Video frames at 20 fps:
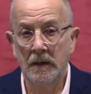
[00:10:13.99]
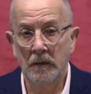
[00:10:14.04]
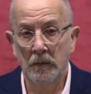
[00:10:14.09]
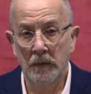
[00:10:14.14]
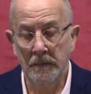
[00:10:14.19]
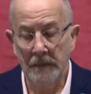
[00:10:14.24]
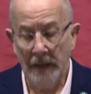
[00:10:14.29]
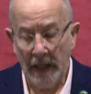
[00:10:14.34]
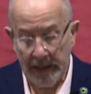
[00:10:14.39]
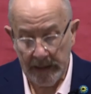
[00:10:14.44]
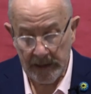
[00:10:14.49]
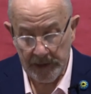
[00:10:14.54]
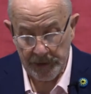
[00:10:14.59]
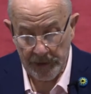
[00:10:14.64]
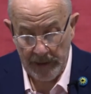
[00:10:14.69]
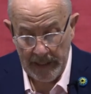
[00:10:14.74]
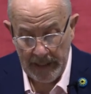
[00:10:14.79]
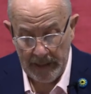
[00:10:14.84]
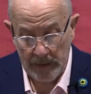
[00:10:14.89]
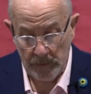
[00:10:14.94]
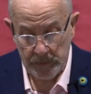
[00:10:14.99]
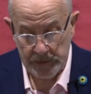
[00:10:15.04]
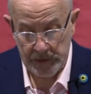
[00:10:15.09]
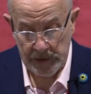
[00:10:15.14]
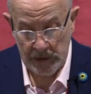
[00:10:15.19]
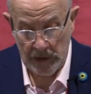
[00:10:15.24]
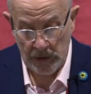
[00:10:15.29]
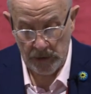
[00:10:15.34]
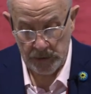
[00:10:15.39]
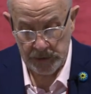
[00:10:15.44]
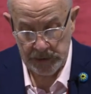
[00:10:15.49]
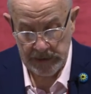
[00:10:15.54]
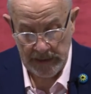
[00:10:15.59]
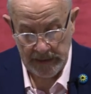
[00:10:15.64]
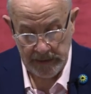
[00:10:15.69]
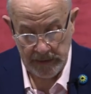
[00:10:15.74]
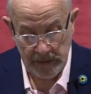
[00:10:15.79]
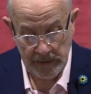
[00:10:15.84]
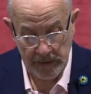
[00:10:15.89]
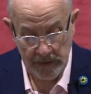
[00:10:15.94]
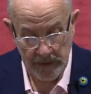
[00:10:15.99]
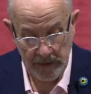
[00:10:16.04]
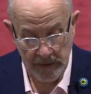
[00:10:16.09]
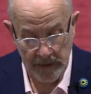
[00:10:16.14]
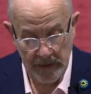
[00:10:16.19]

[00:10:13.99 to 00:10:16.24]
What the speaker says: We might cry out to Hosanna